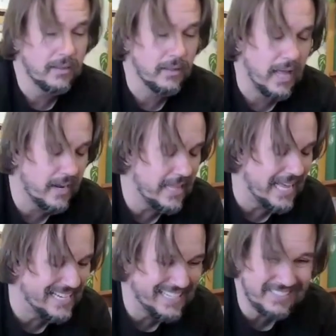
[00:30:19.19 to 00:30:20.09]
A lot of
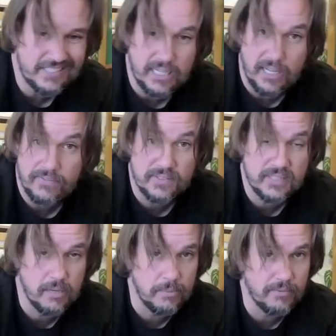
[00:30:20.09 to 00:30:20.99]
that knee stuff is
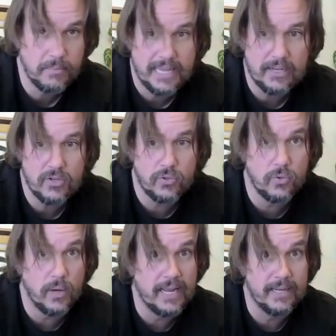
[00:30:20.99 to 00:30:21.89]
coming from
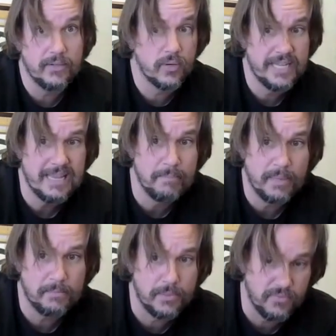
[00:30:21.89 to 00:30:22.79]
ankle and or hip
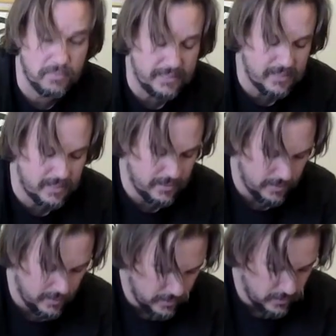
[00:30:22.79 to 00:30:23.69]
movement
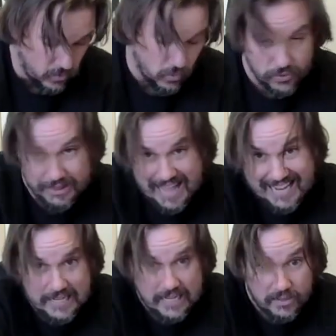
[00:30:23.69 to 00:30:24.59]
or
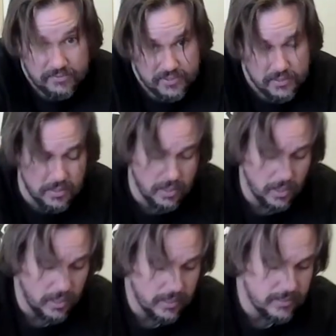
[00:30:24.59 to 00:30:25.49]
lack of.
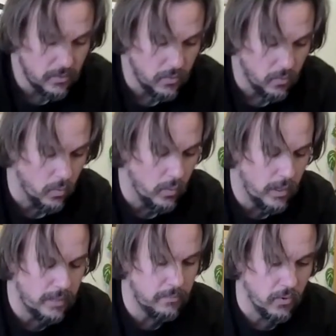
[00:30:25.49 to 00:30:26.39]

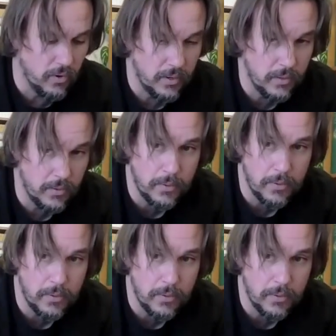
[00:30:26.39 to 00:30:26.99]
One more.